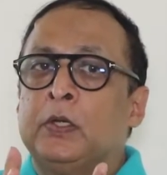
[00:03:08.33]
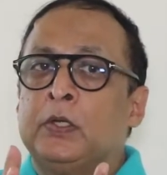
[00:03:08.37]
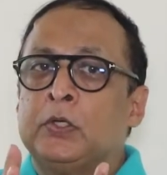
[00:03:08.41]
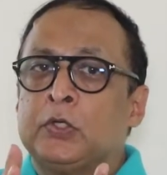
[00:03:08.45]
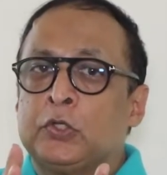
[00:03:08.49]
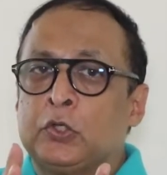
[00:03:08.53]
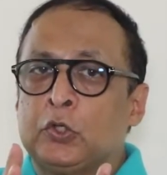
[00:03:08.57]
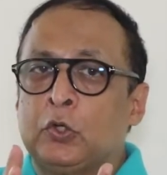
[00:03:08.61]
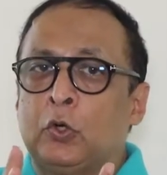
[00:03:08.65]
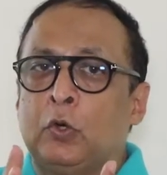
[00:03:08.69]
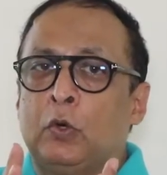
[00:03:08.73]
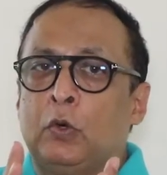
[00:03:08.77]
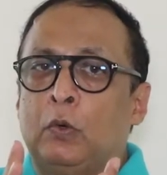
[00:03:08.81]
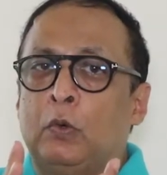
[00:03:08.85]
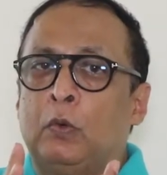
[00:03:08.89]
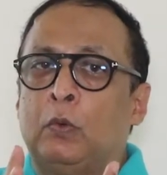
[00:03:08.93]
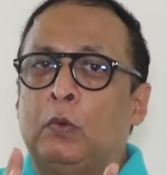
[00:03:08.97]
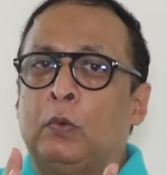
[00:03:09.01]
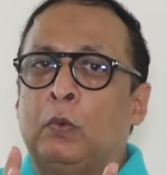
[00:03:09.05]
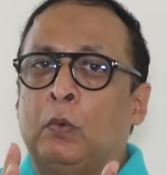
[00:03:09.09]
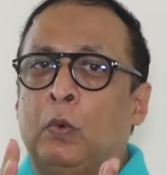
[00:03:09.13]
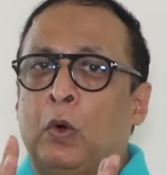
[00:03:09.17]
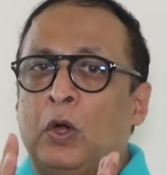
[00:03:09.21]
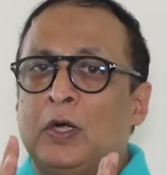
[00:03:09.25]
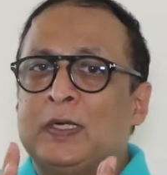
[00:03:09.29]
So,
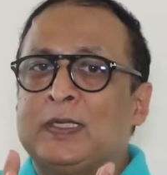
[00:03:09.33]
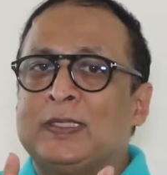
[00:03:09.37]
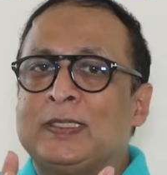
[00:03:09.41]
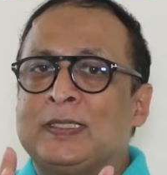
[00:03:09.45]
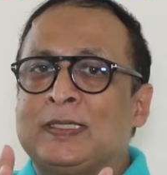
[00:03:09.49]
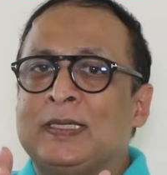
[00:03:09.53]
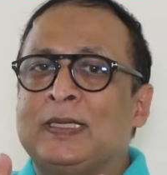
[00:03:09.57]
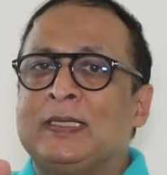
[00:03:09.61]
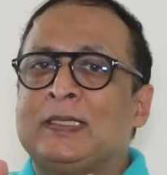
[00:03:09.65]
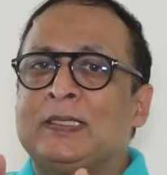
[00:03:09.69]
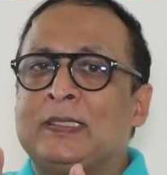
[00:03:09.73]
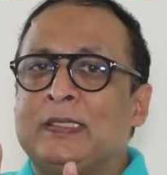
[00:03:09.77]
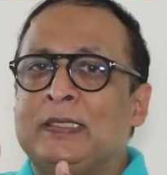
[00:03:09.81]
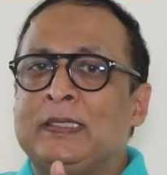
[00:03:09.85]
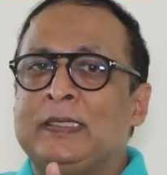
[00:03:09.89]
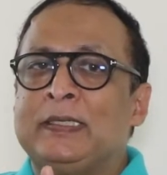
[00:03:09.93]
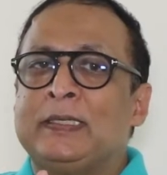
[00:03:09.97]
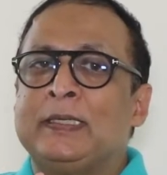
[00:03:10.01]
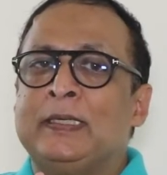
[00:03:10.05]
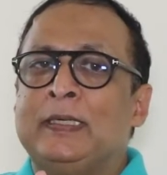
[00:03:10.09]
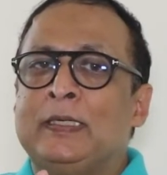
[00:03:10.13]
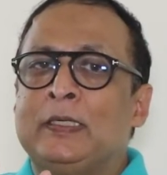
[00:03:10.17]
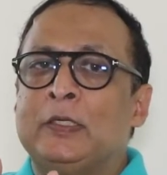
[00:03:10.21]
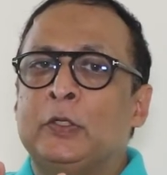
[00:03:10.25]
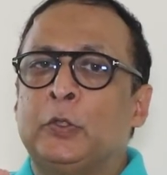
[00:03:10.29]
what sets
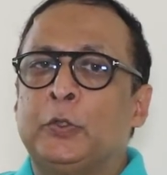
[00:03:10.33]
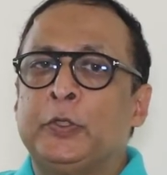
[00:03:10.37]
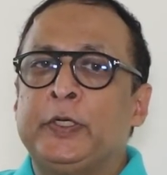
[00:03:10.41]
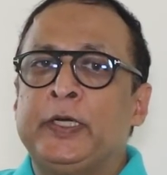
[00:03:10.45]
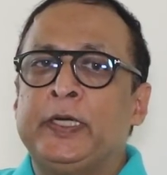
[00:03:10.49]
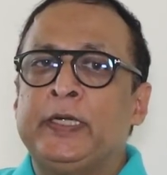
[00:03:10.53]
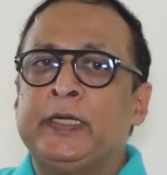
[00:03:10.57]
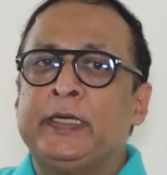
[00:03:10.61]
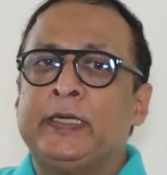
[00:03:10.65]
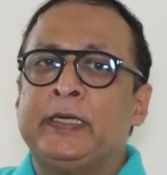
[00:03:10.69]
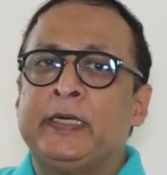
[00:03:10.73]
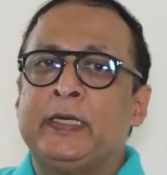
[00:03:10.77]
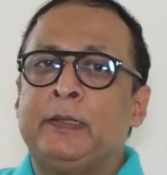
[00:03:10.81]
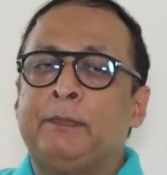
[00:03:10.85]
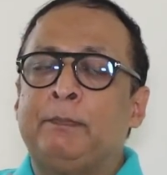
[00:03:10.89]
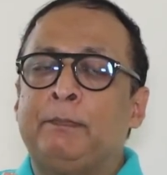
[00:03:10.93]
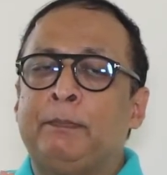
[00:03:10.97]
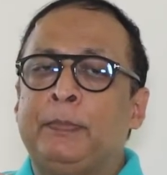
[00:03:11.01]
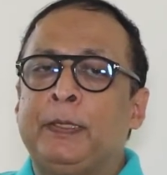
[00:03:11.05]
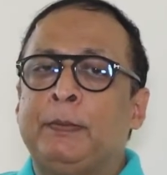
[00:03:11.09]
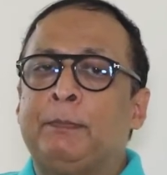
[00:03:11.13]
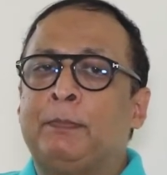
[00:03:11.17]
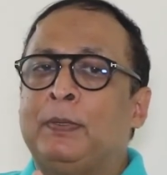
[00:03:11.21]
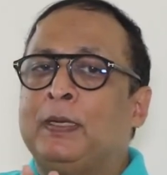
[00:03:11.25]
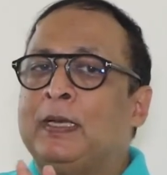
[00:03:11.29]
detail oriented
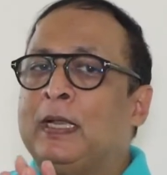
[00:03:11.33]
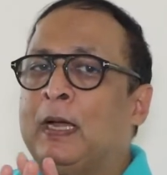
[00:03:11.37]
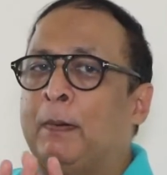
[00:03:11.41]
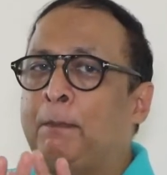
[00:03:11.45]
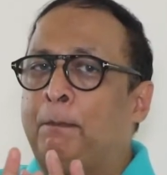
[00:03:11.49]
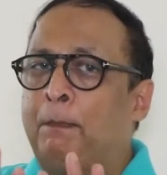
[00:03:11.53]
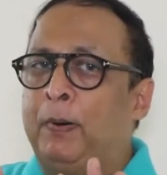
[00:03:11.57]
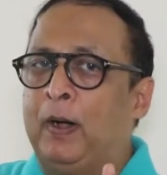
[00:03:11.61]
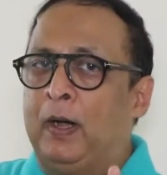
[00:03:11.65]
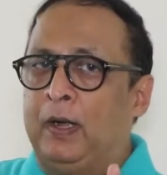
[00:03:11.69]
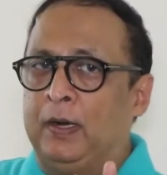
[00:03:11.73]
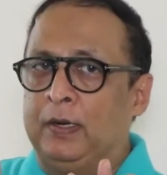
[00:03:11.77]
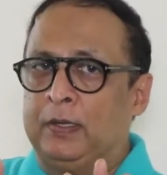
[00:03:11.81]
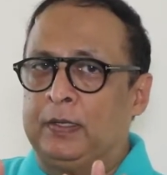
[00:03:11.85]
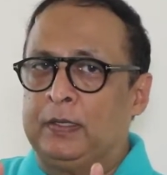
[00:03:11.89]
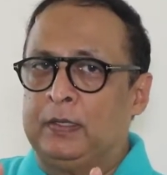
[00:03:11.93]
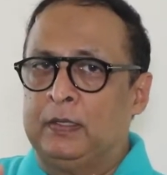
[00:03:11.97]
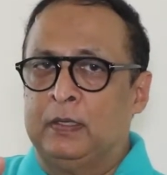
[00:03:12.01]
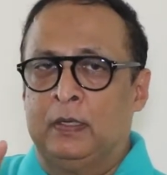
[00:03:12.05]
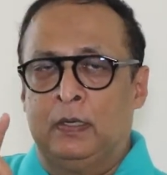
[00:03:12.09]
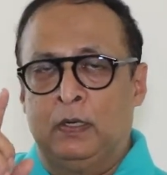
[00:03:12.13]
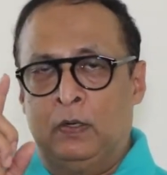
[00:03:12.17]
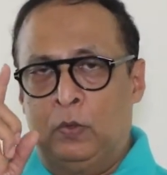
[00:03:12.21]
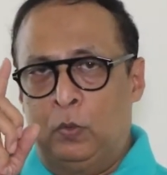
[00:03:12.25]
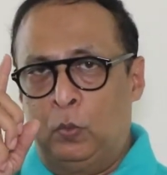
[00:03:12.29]
people apart?
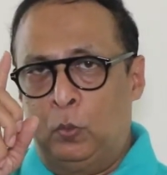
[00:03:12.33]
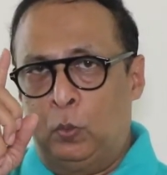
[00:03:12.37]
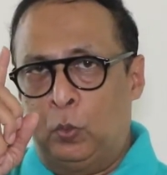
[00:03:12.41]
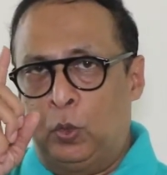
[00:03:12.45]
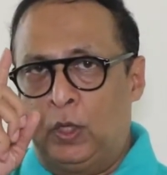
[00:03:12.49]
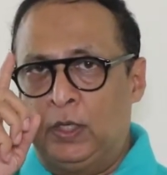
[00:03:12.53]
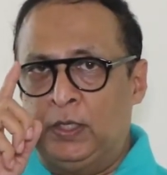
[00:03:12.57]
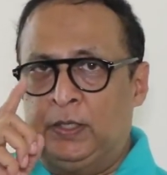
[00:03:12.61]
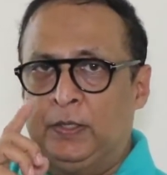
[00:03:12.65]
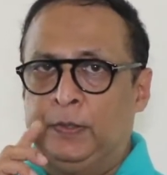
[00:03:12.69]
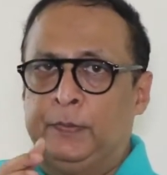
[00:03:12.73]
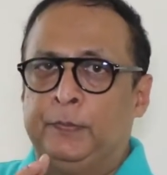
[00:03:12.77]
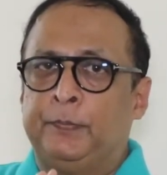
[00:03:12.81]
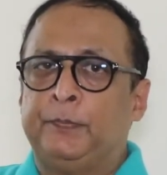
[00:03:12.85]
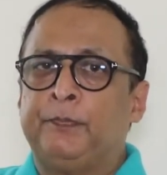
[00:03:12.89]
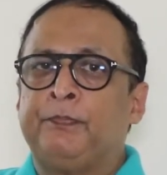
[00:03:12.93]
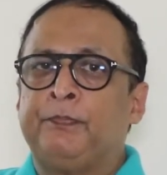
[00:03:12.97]
One,